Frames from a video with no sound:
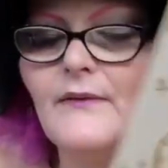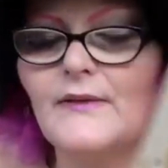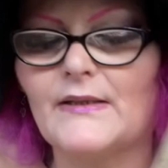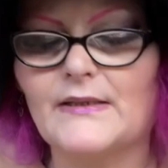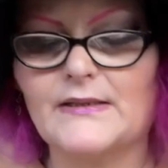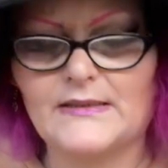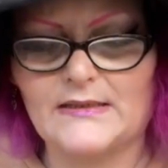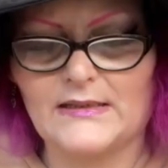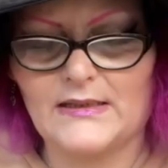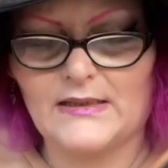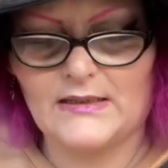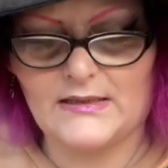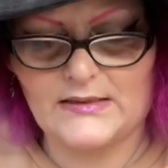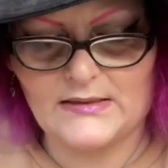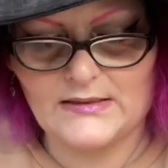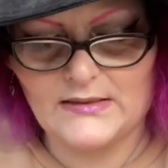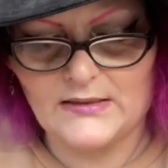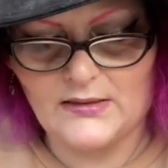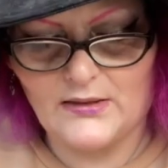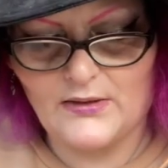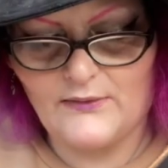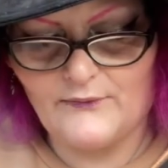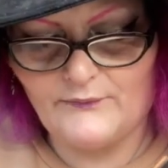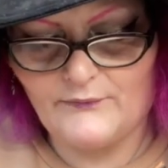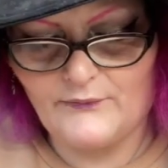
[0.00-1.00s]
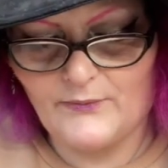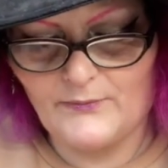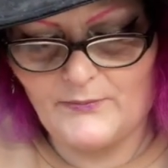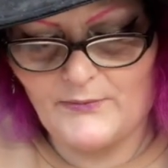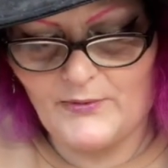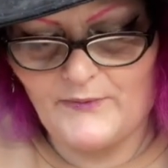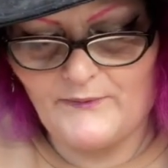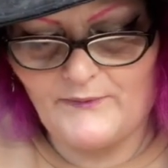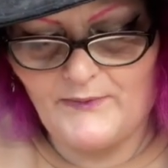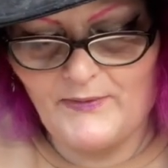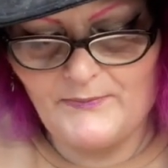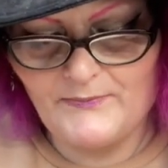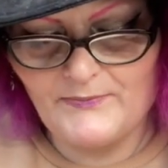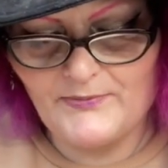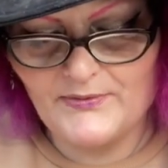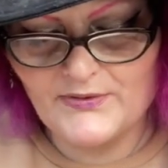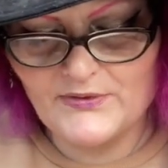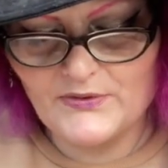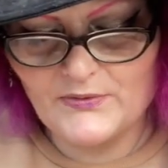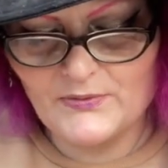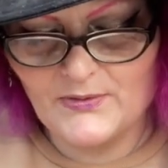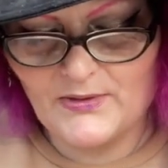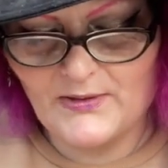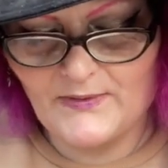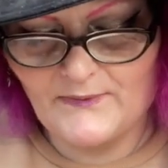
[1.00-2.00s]
this is from November the
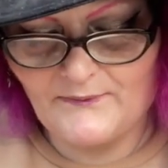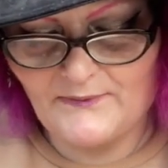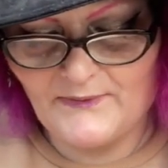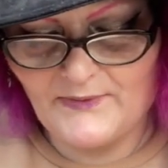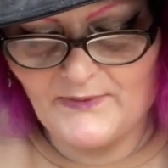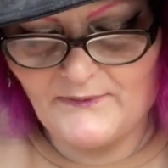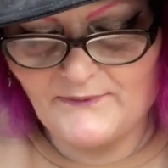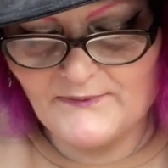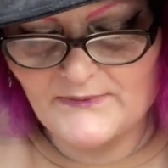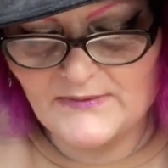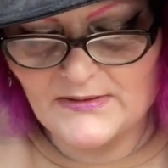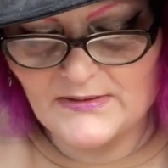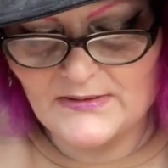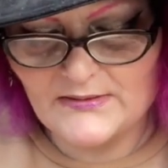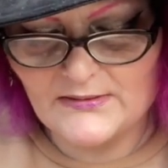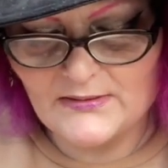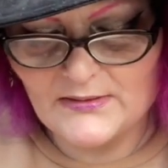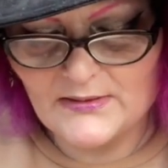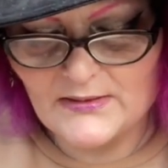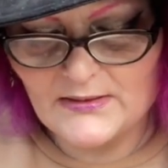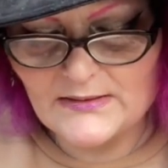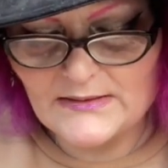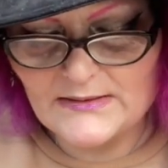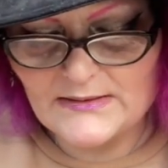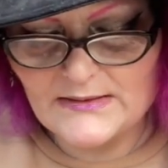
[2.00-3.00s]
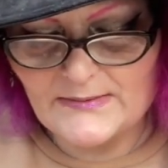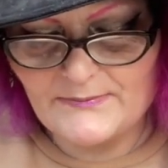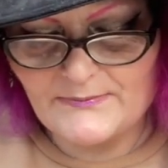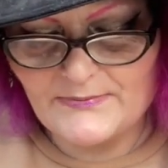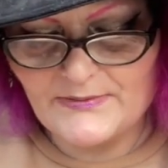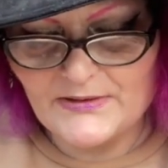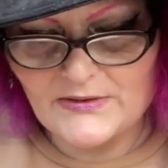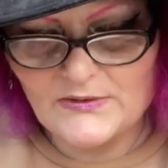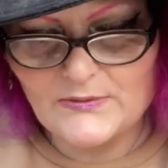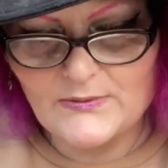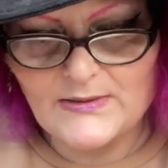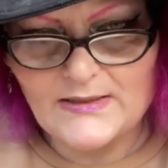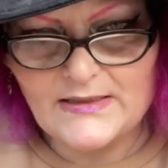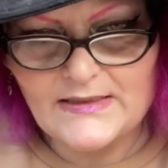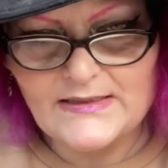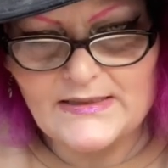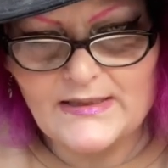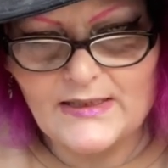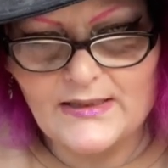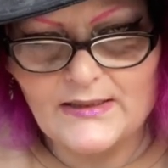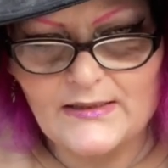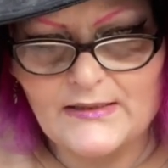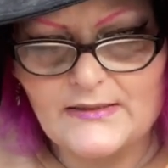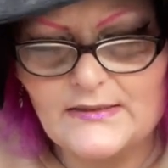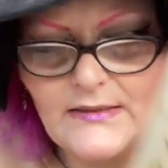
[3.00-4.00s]
25th to December the
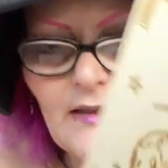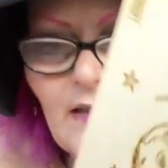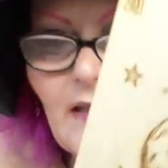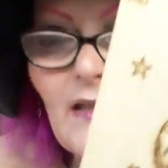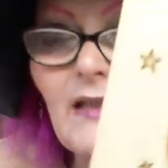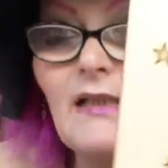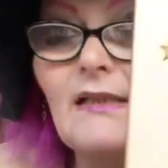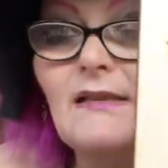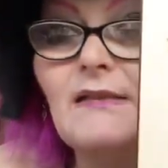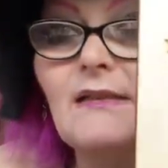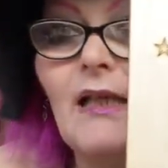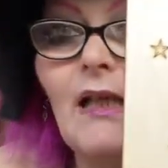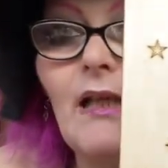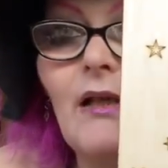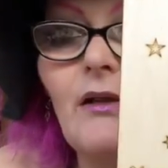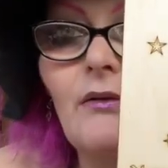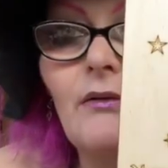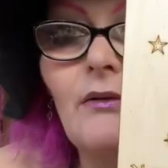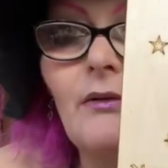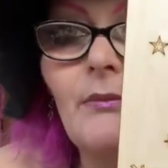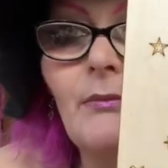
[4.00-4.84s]
22nd, and it is the Elder